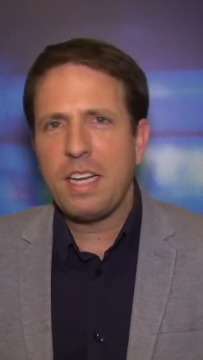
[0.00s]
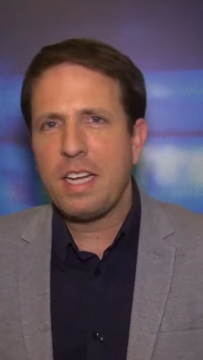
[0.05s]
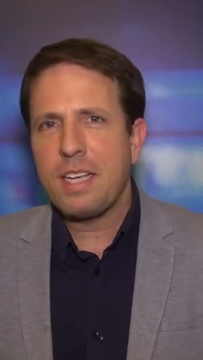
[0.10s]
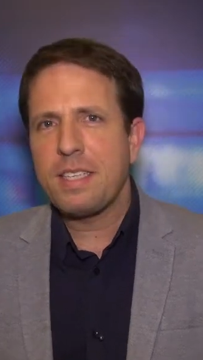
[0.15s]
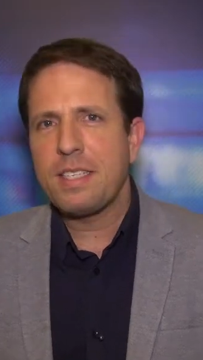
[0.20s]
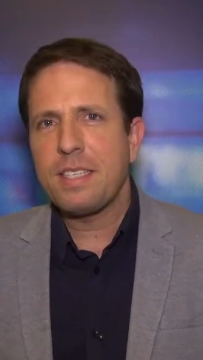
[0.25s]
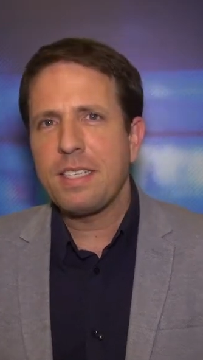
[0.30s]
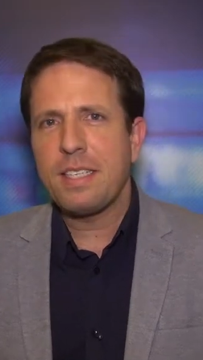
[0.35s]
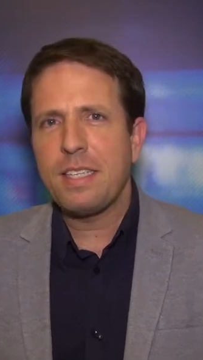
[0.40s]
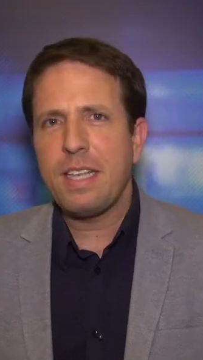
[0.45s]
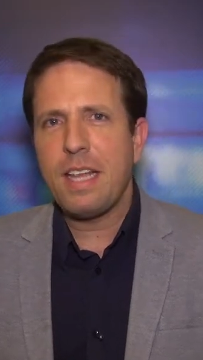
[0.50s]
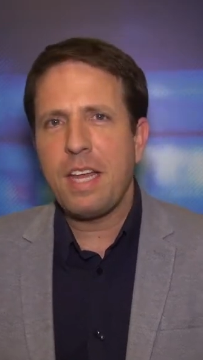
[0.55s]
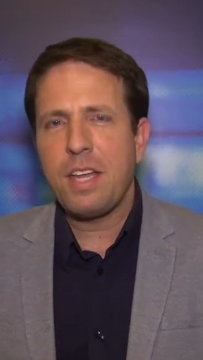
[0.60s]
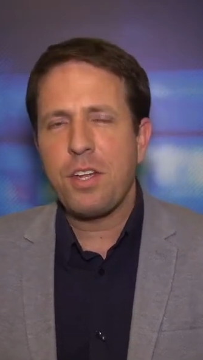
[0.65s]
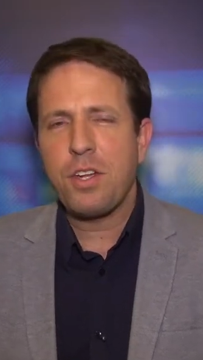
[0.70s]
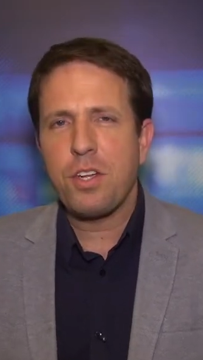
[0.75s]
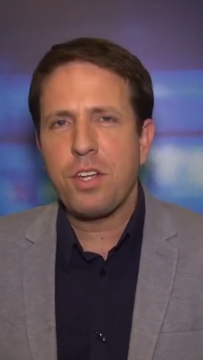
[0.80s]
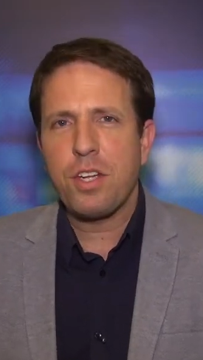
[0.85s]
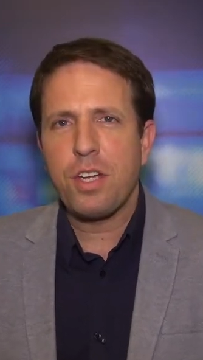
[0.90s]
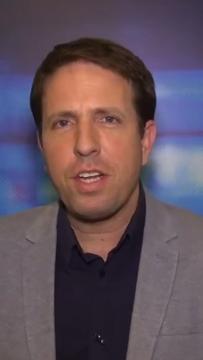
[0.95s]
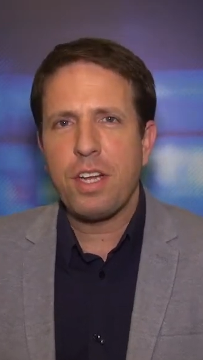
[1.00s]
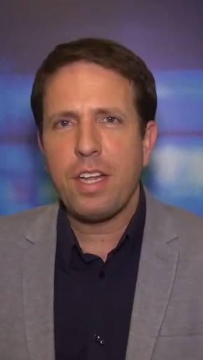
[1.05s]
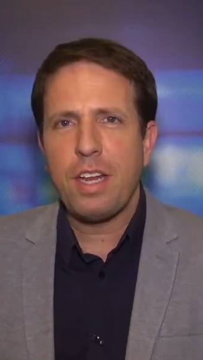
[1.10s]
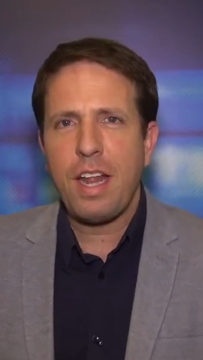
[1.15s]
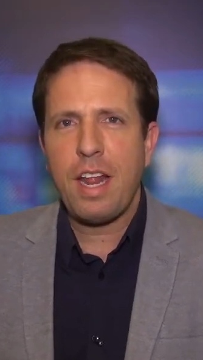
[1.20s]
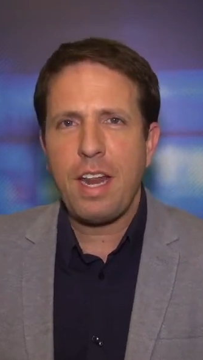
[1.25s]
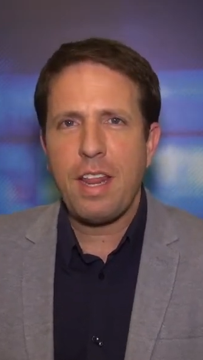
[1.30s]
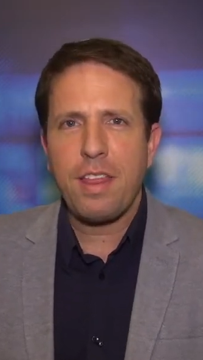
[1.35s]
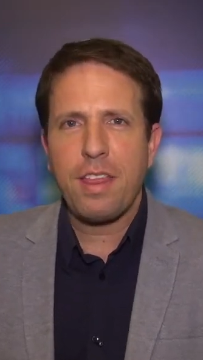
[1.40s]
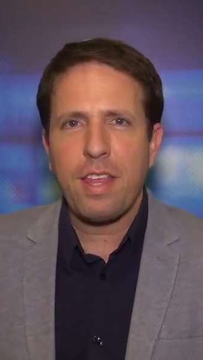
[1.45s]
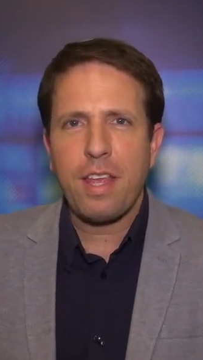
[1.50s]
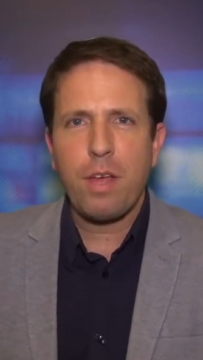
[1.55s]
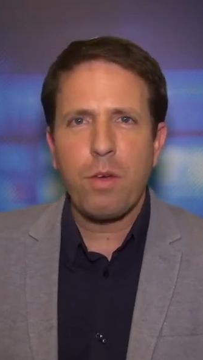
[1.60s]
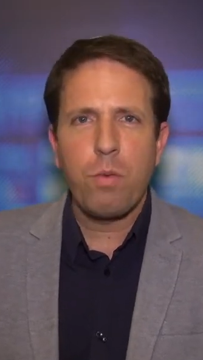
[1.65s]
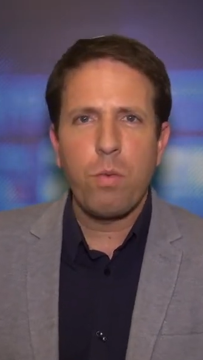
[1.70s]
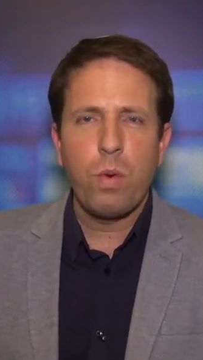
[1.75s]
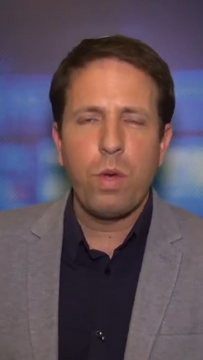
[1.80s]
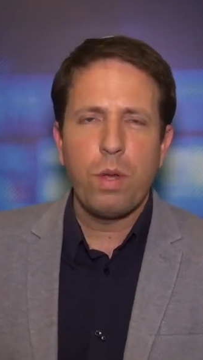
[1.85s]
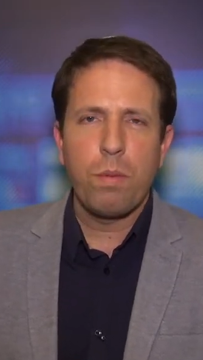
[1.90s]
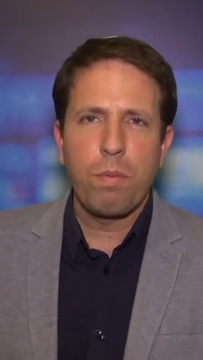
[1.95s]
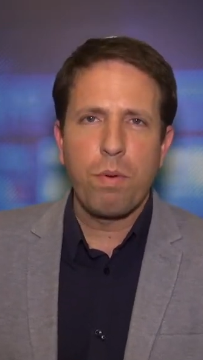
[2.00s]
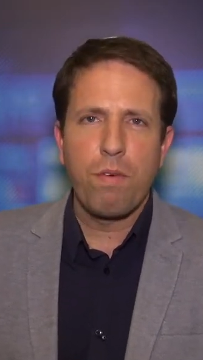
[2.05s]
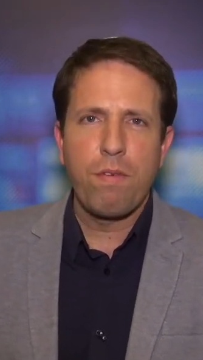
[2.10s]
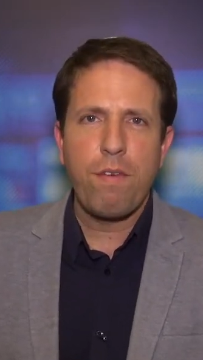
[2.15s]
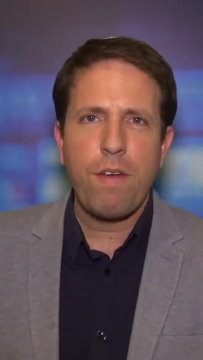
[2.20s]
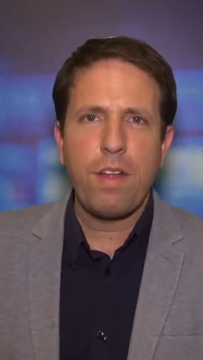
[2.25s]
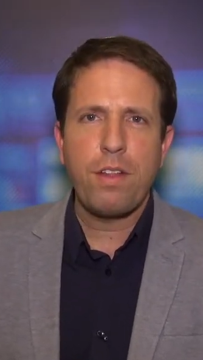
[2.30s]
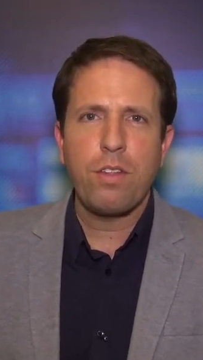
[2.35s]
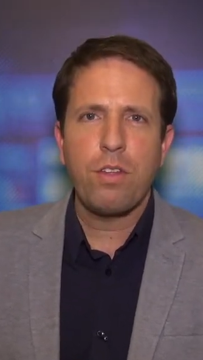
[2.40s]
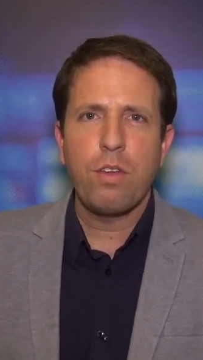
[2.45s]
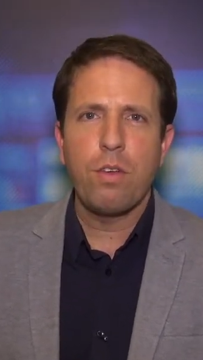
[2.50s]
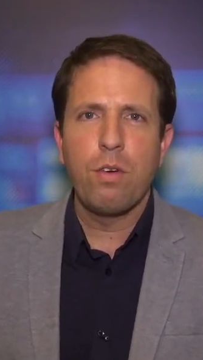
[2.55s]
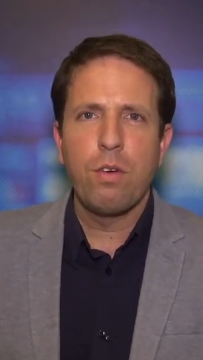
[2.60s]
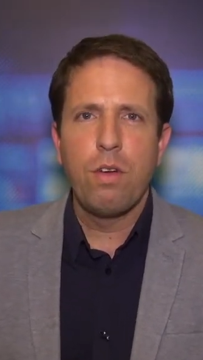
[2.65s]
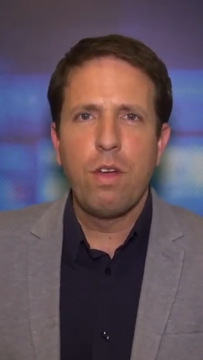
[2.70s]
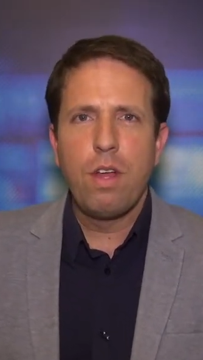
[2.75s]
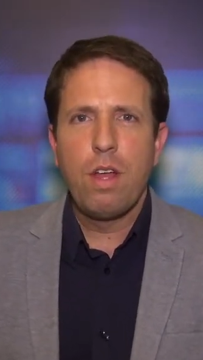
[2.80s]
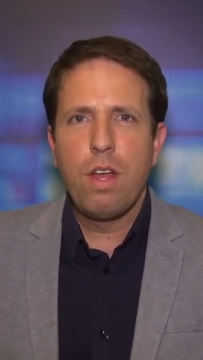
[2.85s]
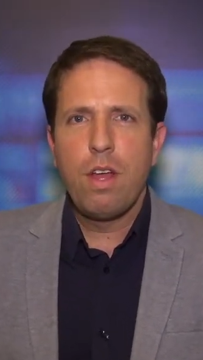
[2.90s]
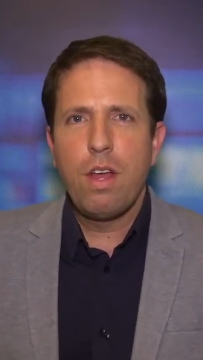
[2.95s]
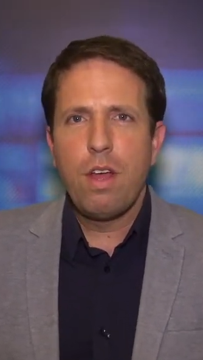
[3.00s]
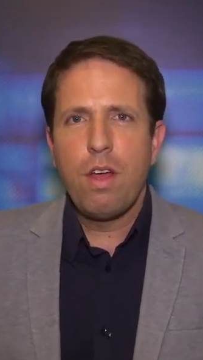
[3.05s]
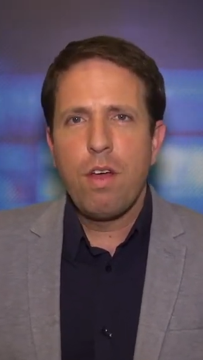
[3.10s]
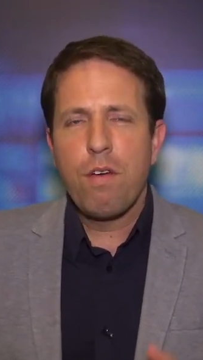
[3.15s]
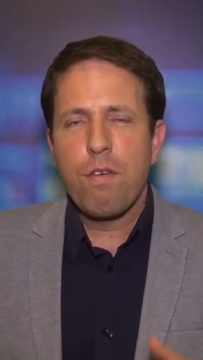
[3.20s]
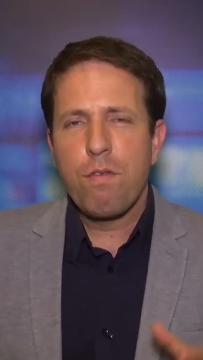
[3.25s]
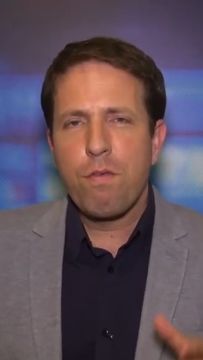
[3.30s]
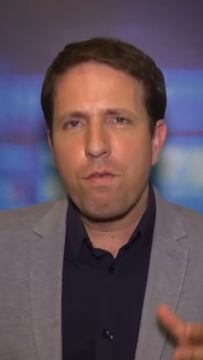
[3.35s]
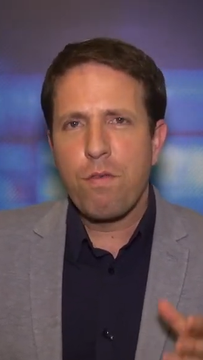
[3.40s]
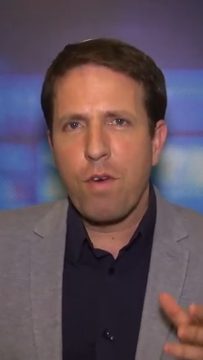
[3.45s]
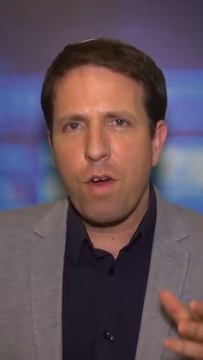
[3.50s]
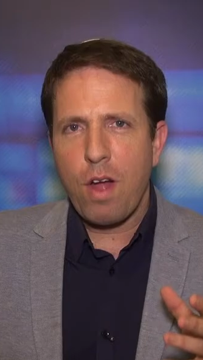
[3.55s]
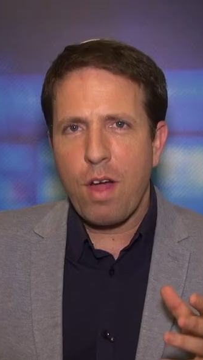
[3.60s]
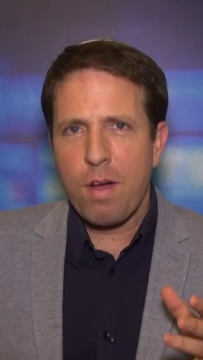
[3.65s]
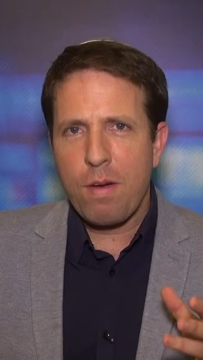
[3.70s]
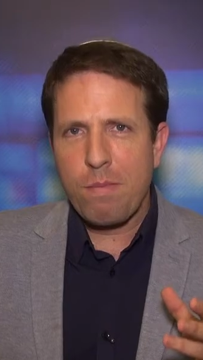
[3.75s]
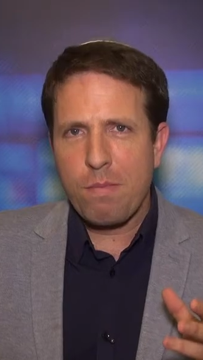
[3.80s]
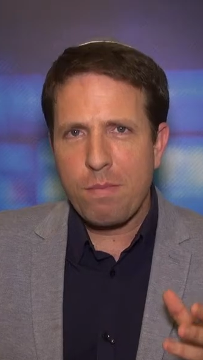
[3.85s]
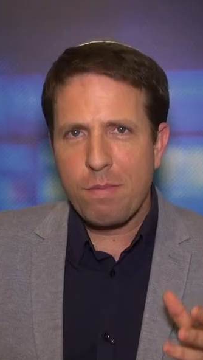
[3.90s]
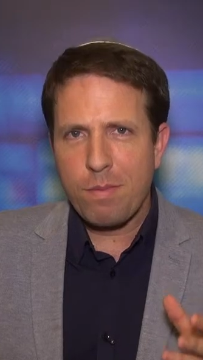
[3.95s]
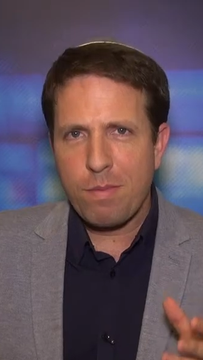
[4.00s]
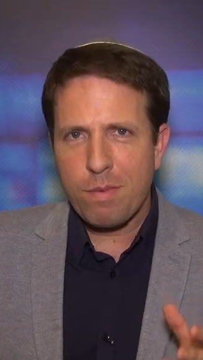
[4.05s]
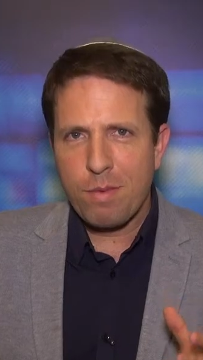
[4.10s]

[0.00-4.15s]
isolation, anything will prevent you from